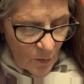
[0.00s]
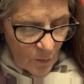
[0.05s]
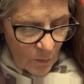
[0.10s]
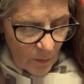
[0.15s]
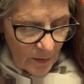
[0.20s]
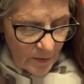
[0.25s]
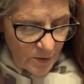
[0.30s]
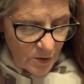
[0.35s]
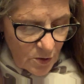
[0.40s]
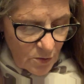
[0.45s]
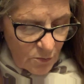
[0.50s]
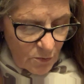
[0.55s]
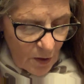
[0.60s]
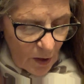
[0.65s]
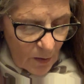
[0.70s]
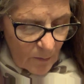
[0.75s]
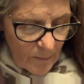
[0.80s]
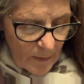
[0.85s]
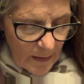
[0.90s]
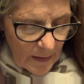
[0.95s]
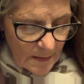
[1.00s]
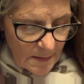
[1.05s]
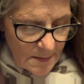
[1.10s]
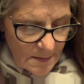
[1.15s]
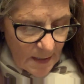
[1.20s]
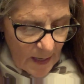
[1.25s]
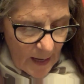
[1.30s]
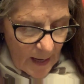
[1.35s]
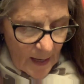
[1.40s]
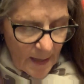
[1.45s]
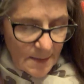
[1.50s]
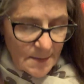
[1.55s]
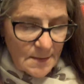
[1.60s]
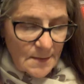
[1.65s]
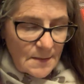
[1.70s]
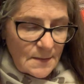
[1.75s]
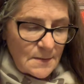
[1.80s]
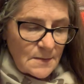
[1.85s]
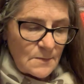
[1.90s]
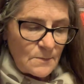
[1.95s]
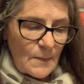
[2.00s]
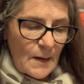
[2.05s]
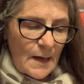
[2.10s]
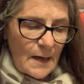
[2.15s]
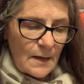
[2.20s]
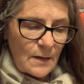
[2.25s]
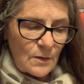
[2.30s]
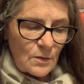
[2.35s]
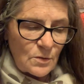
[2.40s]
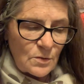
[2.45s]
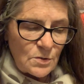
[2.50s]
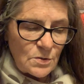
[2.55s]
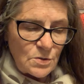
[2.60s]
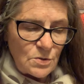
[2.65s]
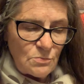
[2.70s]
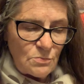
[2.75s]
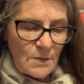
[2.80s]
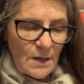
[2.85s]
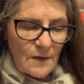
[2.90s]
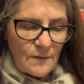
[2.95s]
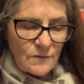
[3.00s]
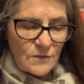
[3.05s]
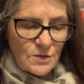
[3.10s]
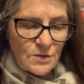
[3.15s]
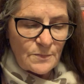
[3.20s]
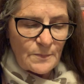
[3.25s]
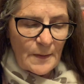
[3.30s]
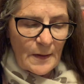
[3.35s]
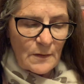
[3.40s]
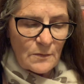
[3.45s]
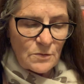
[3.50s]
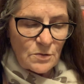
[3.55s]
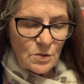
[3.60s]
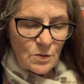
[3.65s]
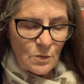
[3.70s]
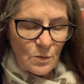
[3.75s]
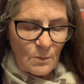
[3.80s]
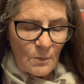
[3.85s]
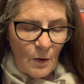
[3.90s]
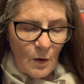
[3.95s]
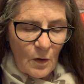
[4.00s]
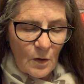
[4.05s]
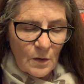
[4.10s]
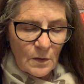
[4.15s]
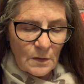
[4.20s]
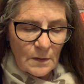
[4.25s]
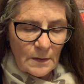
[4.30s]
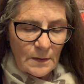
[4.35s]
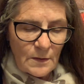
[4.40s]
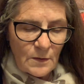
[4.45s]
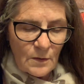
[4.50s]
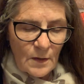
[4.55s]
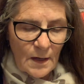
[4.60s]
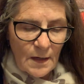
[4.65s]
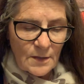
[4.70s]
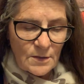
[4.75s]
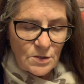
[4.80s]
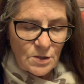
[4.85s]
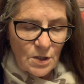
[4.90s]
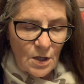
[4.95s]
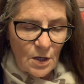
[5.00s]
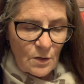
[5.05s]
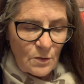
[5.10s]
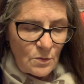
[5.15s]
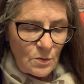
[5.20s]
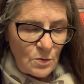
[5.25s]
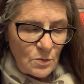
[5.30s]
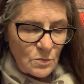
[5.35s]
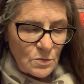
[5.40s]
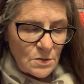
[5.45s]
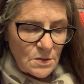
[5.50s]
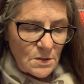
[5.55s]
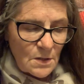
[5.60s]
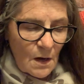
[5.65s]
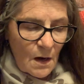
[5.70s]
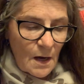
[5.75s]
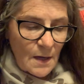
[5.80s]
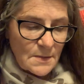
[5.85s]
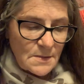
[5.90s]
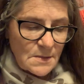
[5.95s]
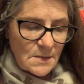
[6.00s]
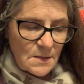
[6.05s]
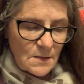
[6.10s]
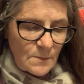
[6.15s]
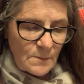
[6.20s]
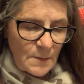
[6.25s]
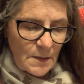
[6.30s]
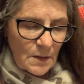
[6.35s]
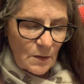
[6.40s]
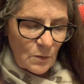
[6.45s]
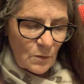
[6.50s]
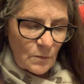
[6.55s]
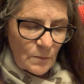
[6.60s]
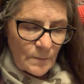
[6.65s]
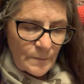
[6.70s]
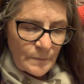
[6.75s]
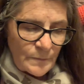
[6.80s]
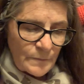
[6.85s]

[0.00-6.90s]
What do you know about his eyes and his manners? You never spoke to him hardly, cried Joe, who was not sentimental.